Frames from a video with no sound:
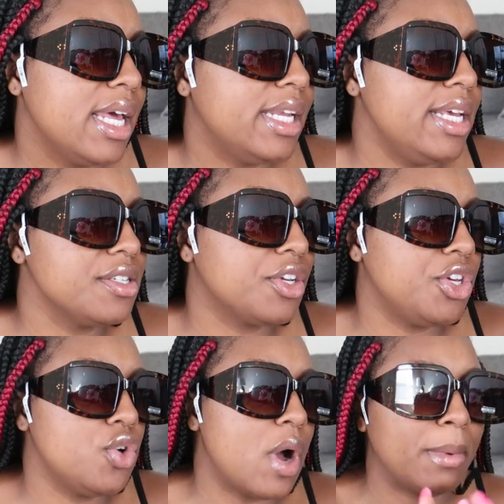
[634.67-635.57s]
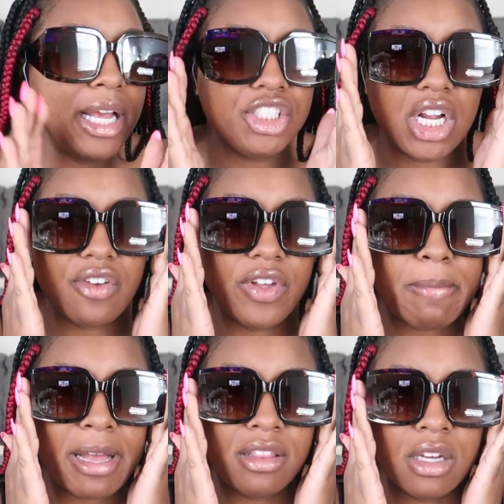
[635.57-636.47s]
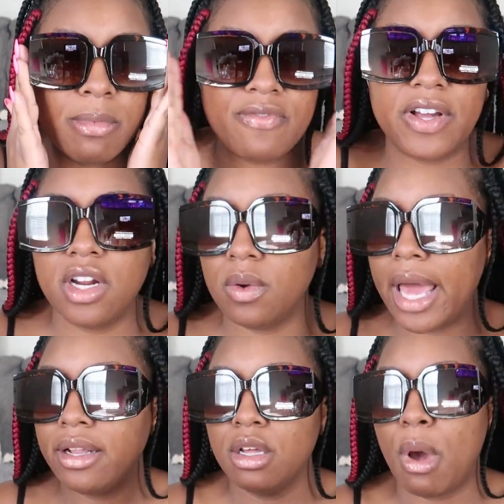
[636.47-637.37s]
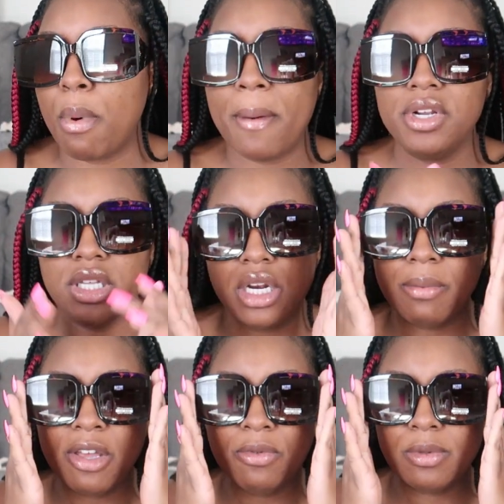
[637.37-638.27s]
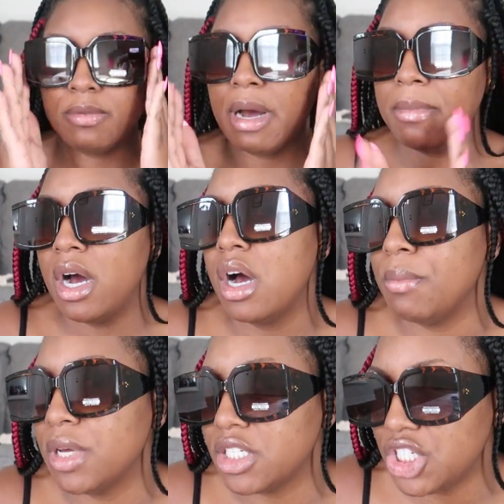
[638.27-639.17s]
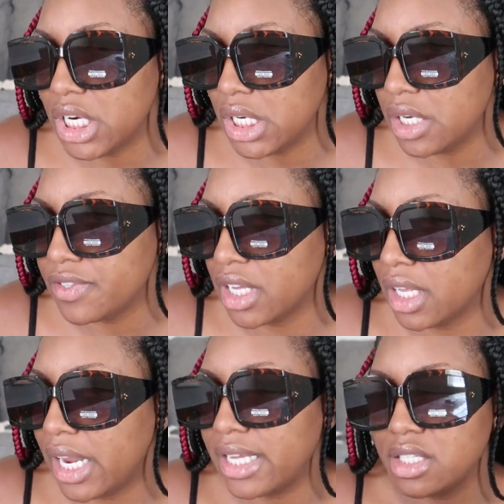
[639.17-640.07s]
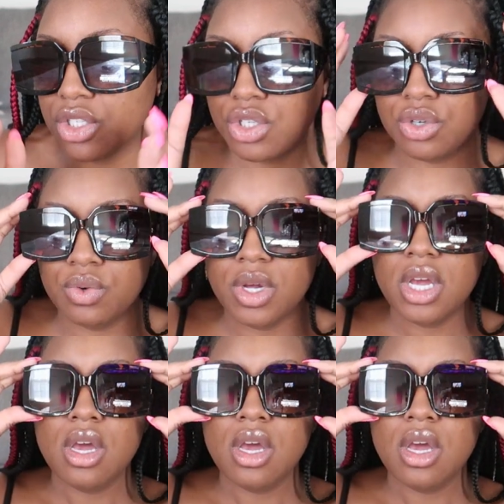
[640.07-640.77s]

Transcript: These are cute. I'm not sure how I feel about them. If I don't like them, I probably just end up giving them to my mom because she loves sunglasses too.